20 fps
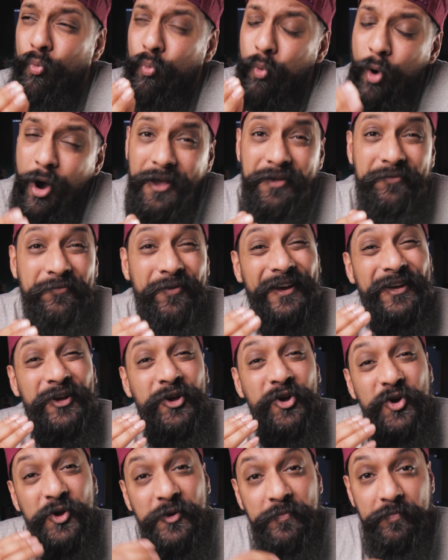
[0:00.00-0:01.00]
what if I
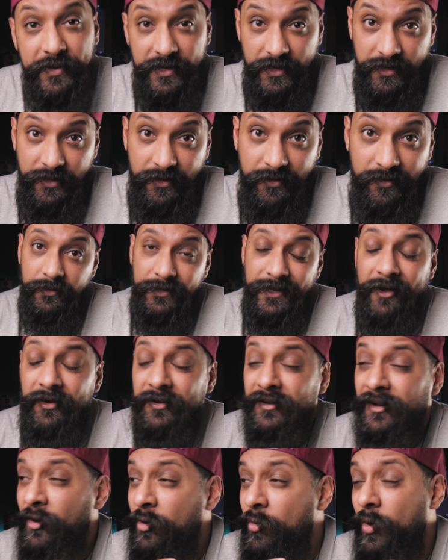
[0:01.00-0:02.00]
could be? Now
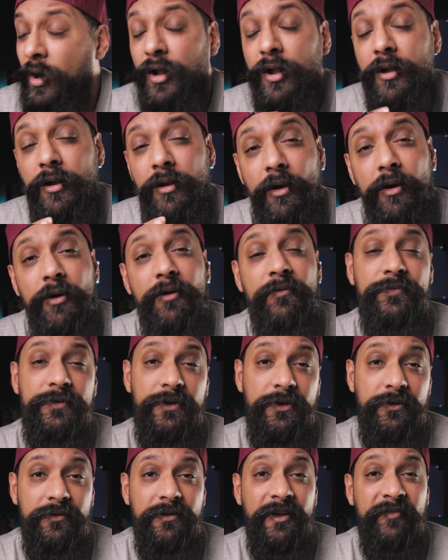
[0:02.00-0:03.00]
I know a lot of
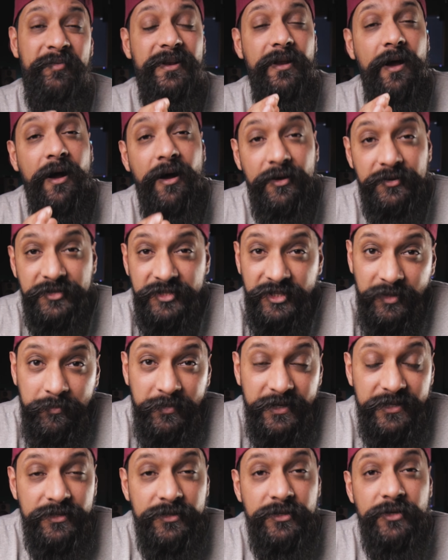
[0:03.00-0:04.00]
you have been
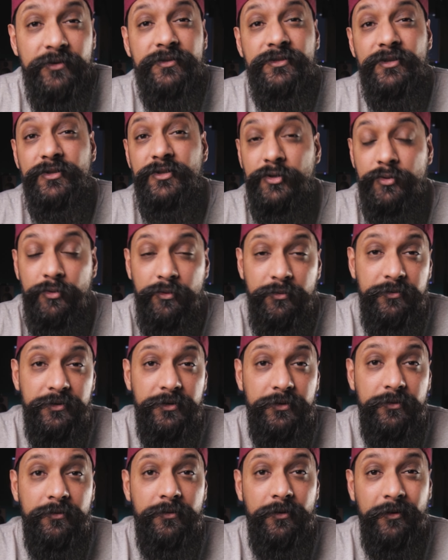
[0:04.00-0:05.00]
asking me to do a
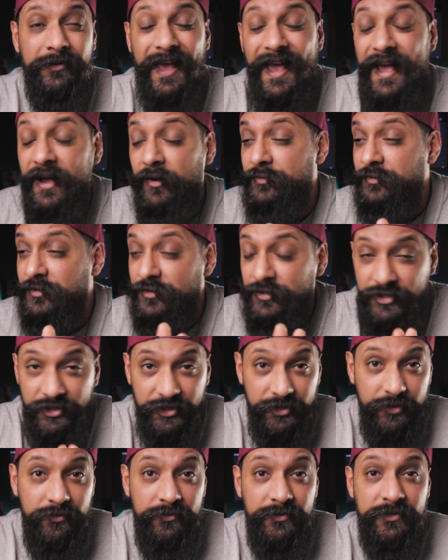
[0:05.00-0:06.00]
tutorial on how to
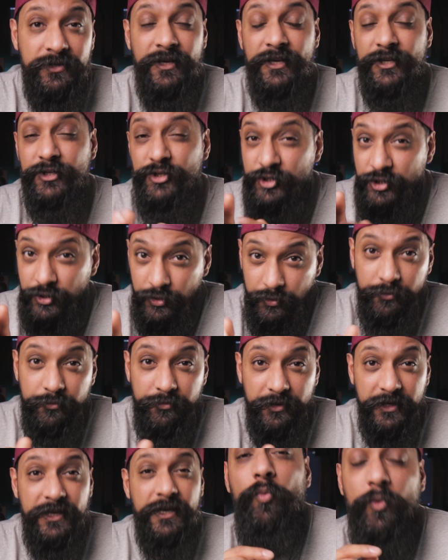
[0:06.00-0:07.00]
shoot
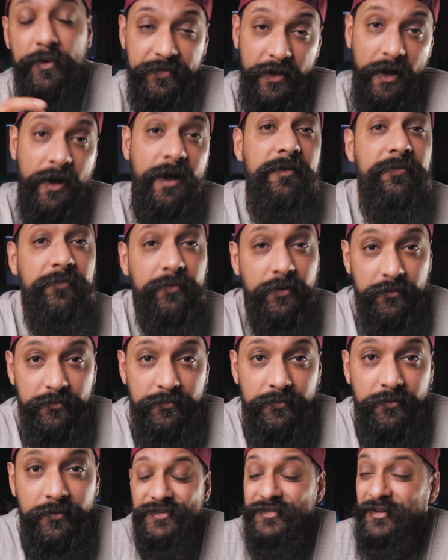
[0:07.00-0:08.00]
jewelry with your iPhone.
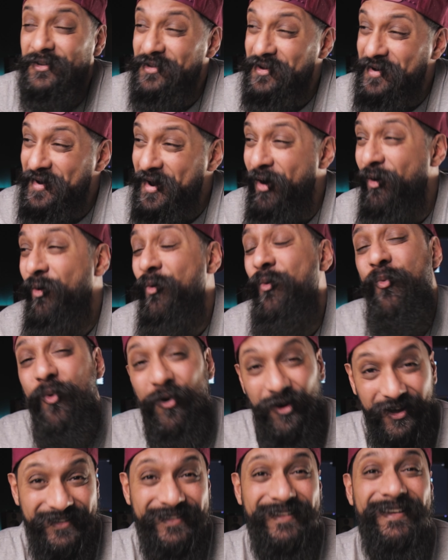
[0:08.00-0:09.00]
So you know
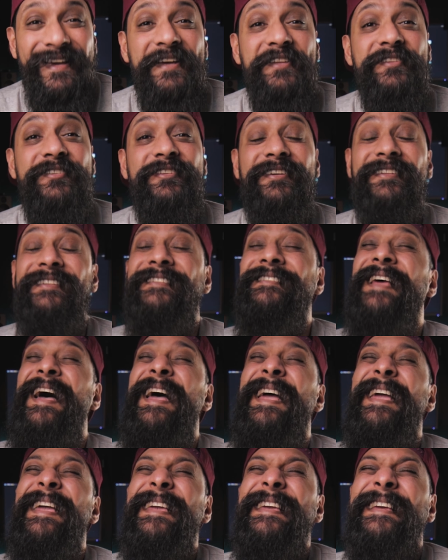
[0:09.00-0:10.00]
what?
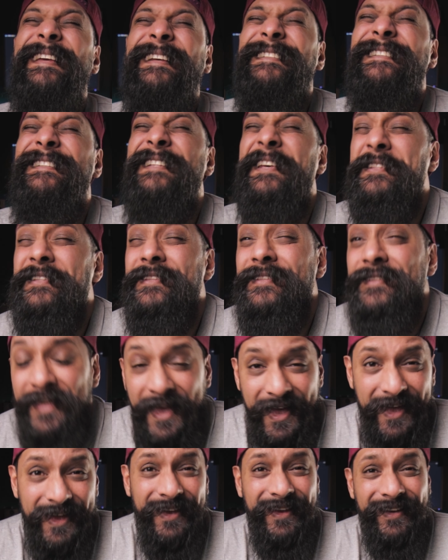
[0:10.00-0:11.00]
Today is the
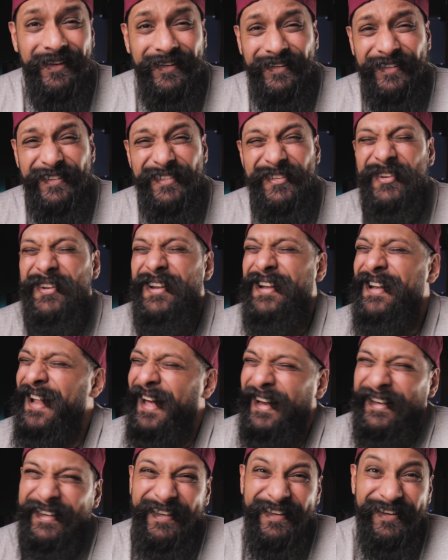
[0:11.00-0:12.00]
day, you
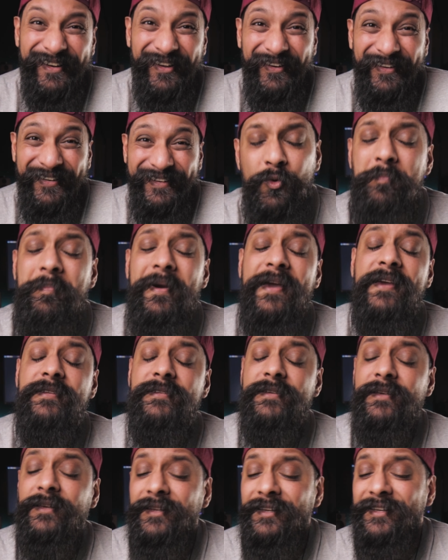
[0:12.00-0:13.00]
lucky lot. We're
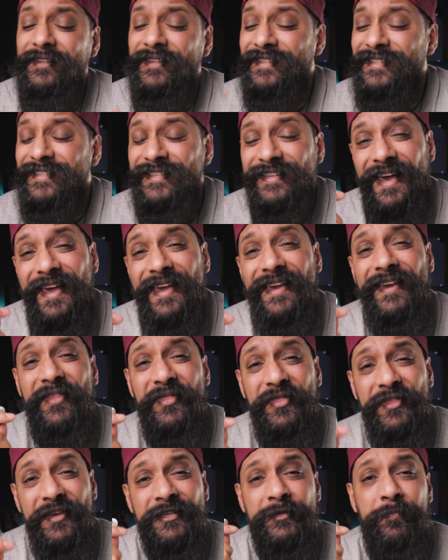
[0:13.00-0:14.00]
basically gonna take
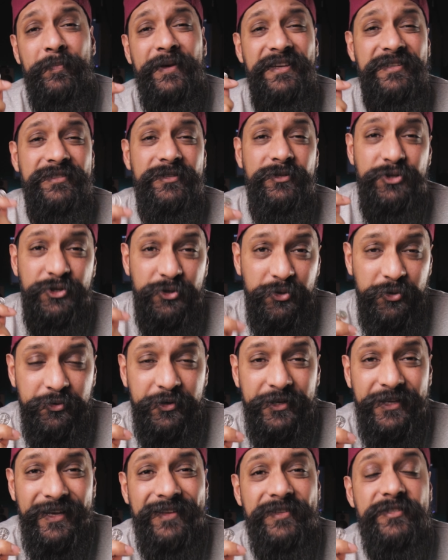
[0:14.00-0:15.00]
this piece of
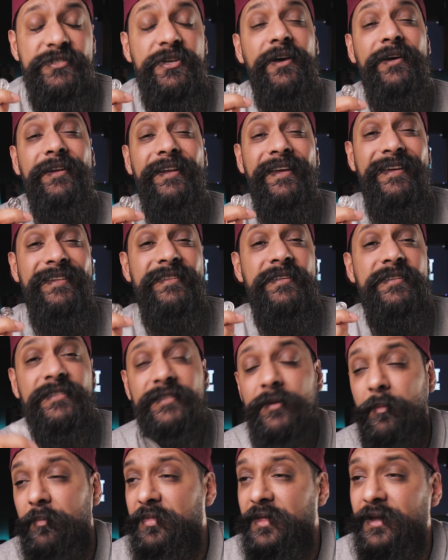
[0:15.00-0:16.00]
jewelry and turn it into
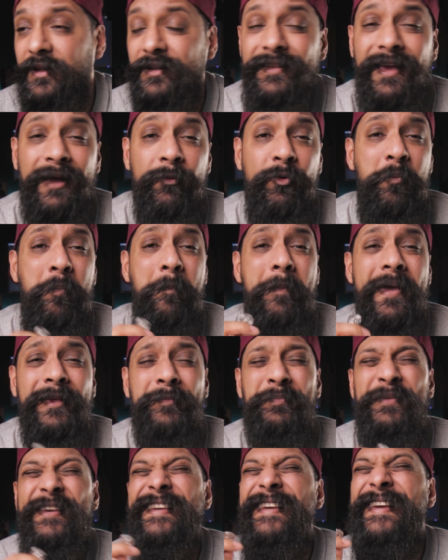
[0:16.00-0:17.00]
something that will
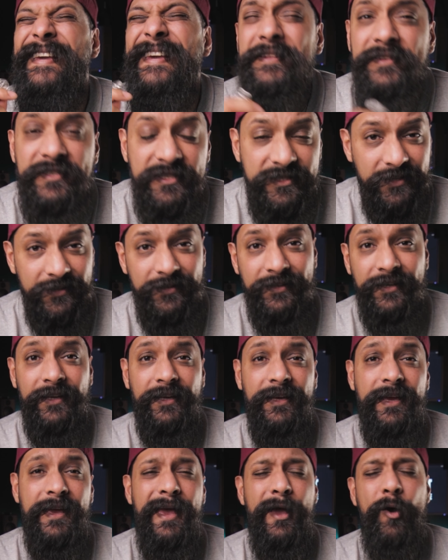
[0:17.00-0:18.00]
make me
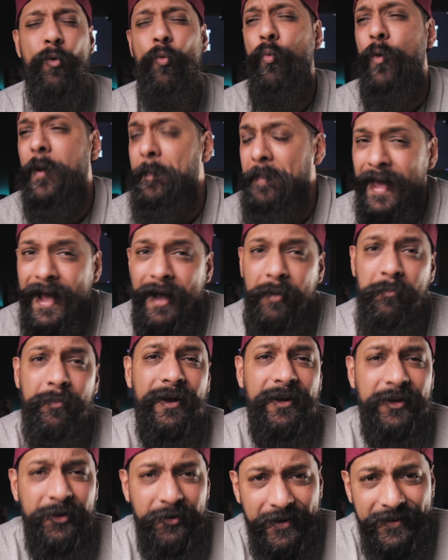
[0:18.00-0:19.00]
instantly whip out
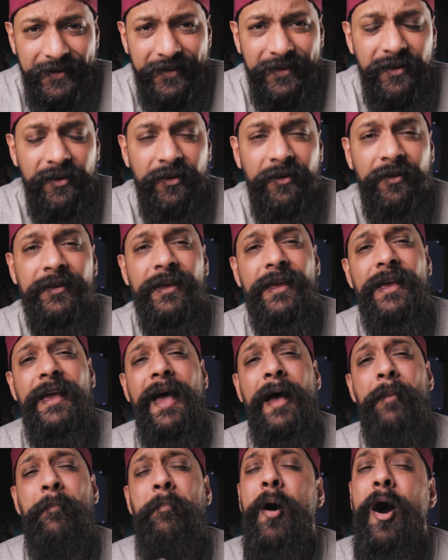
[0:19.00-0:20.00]
my credit card
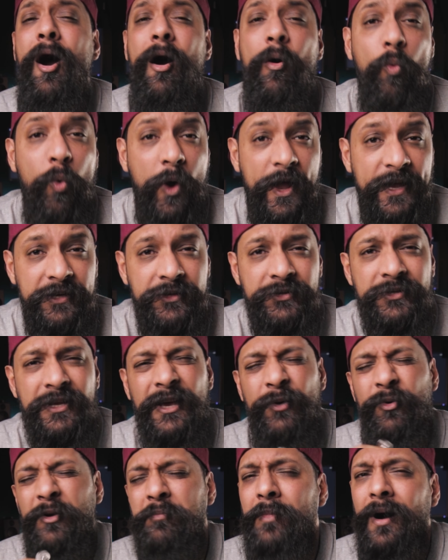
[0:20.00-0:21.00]
and part ways
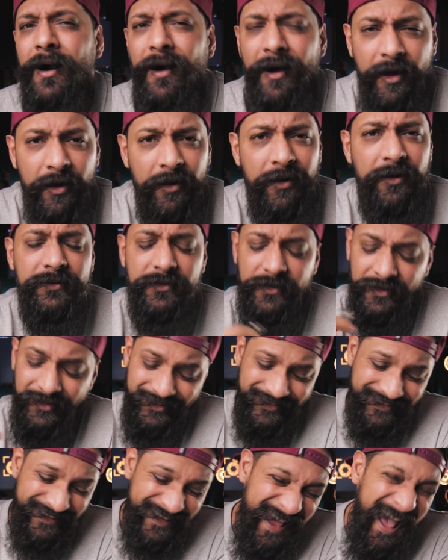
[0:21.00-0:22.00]
with my hard
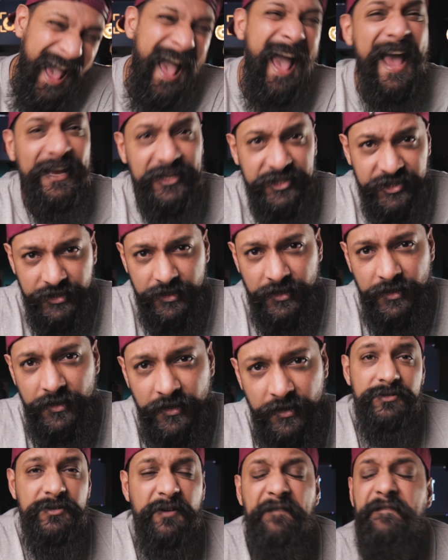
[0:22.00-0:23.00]
earned cash.
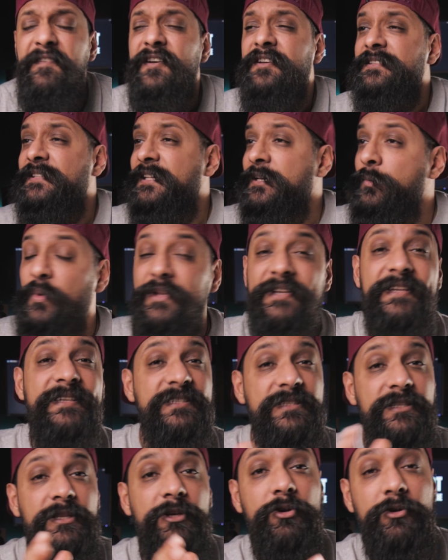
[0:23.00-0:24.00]
So the first thing we need
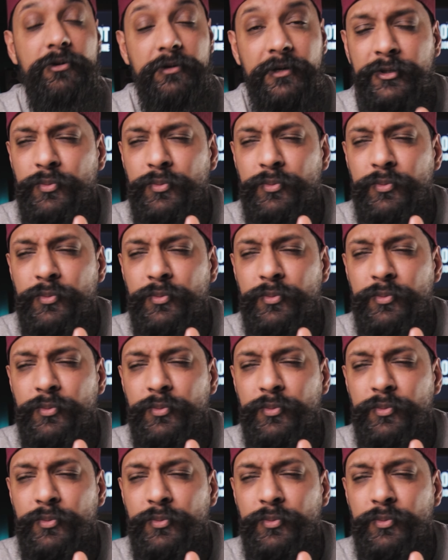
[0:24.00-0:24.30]
to do